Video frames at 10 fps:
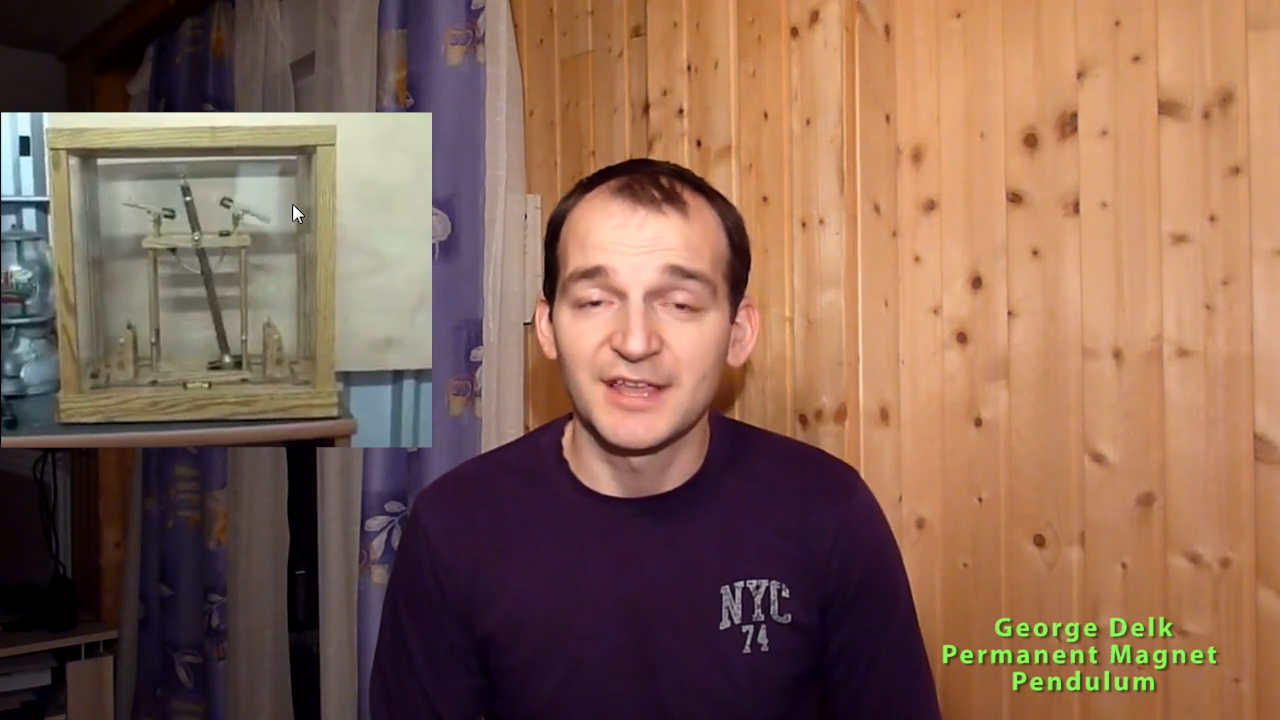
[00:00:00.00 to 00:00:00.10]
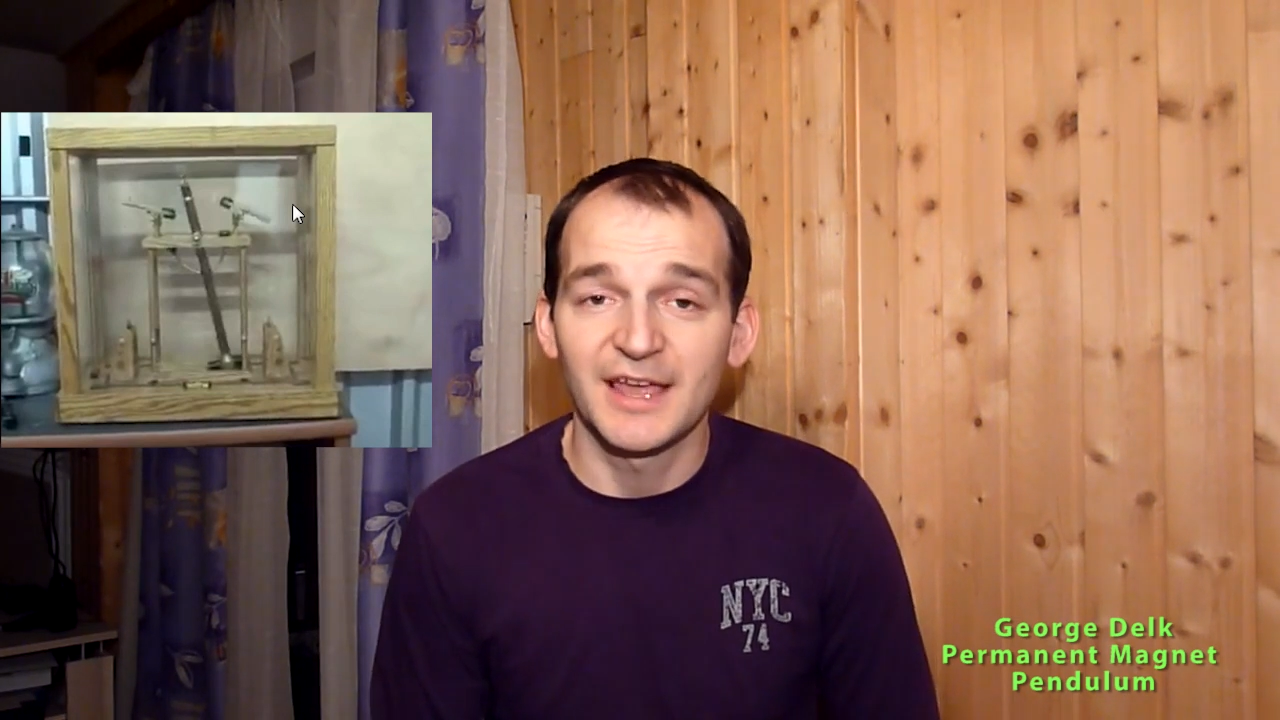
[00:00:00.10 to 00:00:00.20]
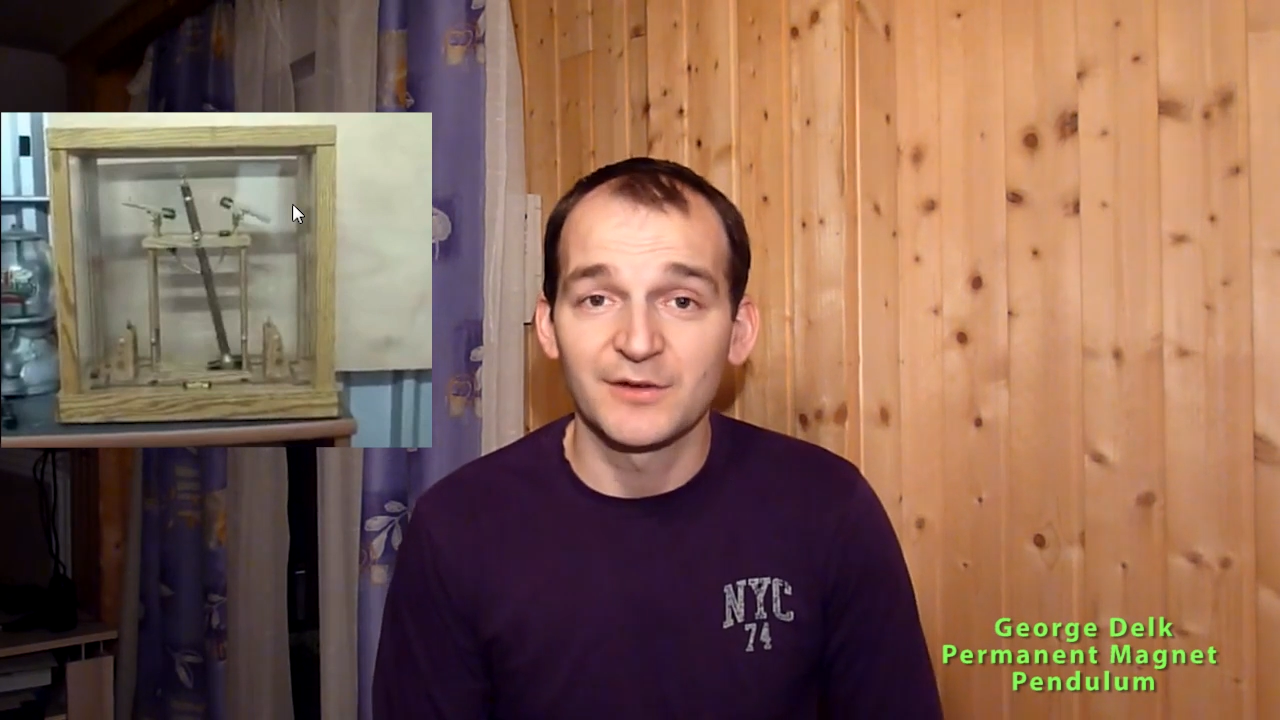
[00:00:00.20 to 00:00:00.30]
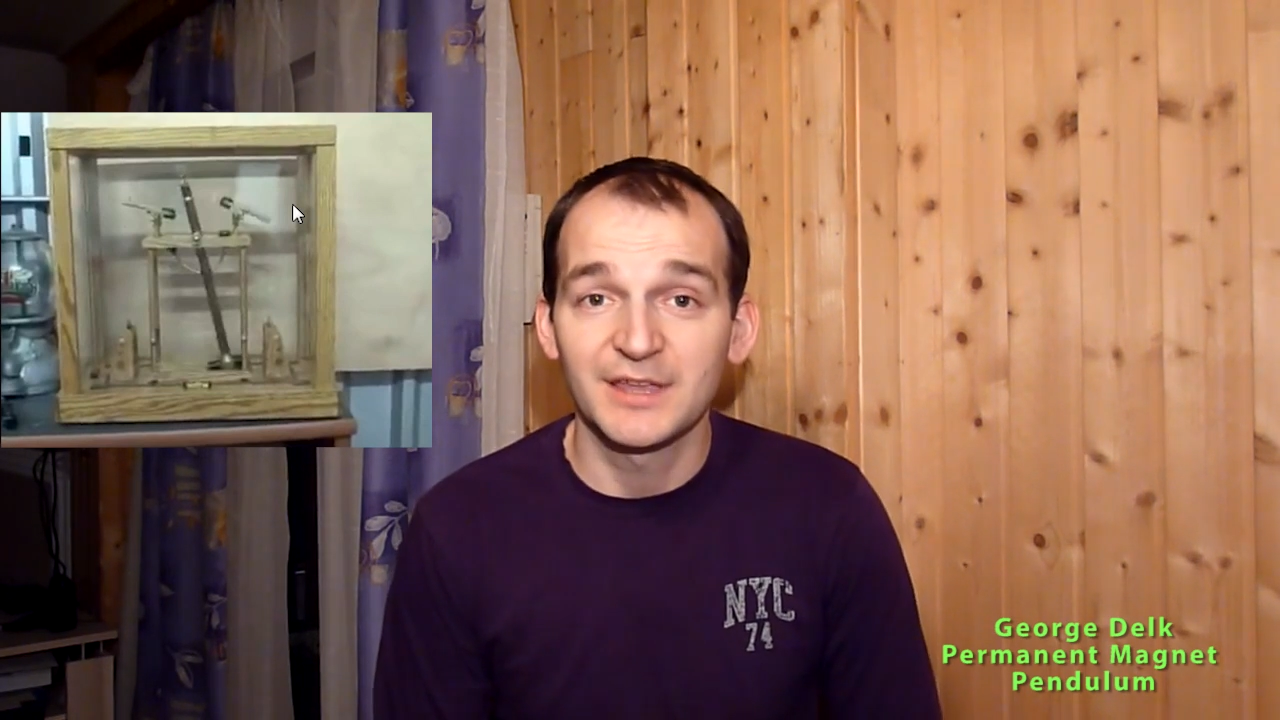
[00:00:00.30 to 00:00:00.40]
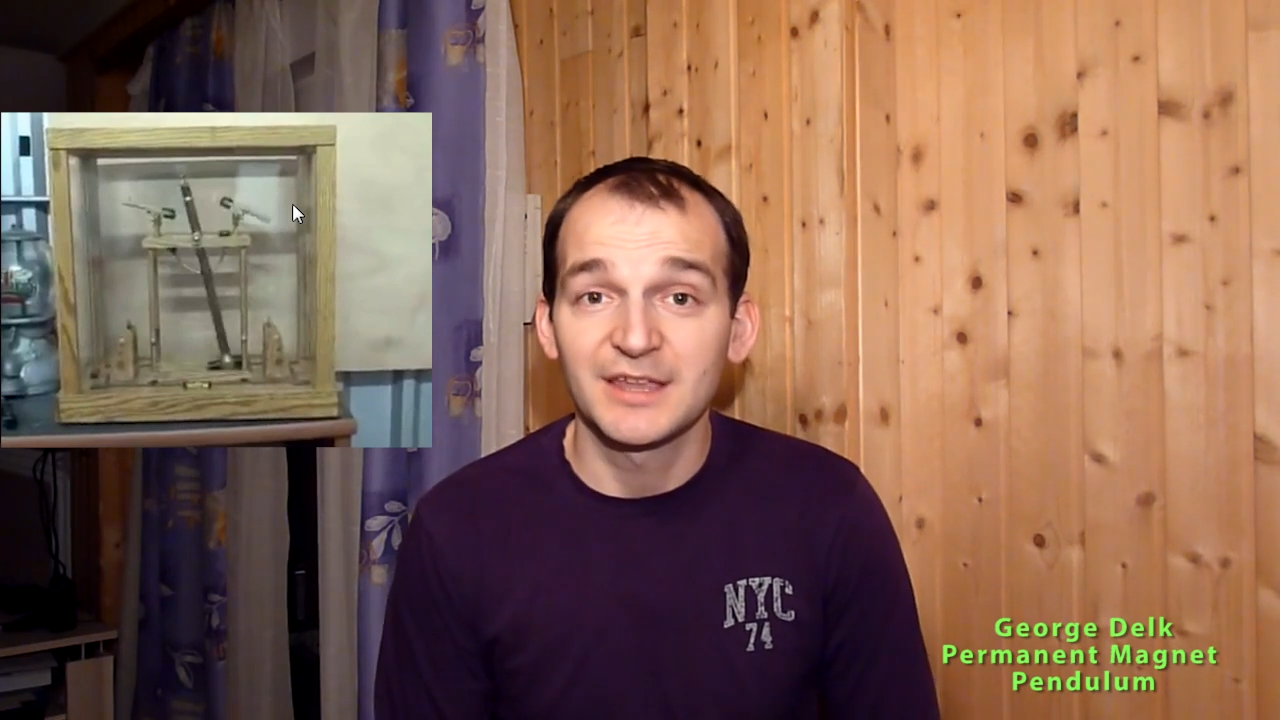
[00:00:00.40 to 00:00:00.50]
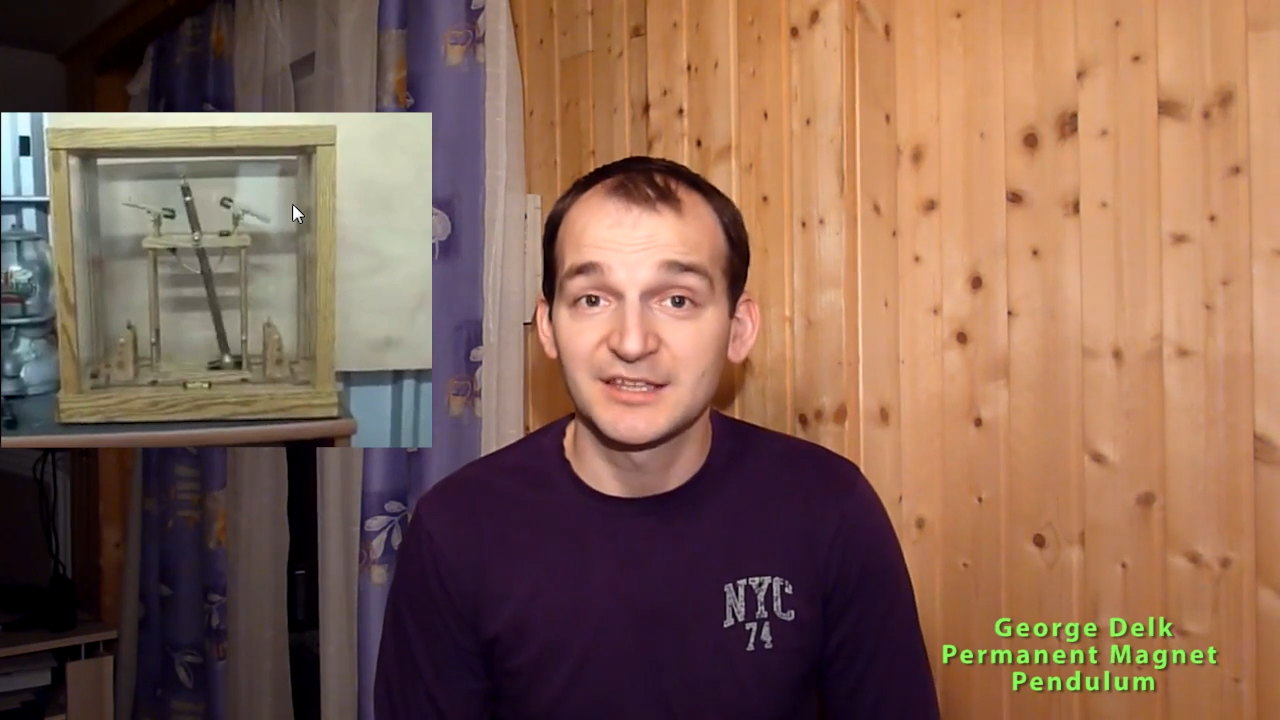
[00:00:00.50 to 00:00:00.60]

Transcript: how he